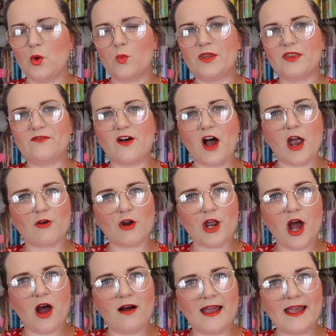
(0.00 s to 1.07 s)
With the Fire on
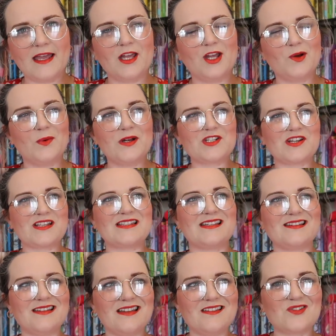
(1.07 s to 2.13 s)
High, which I
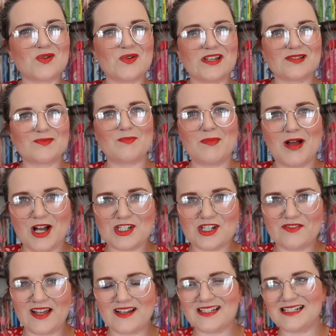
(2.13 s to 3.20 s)
didn't enjoy as much.
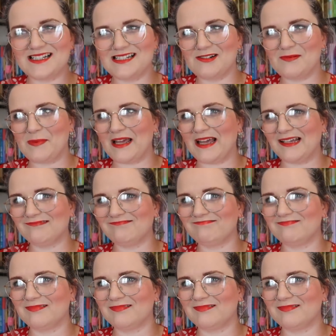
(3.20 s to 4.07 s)
I found a little bit...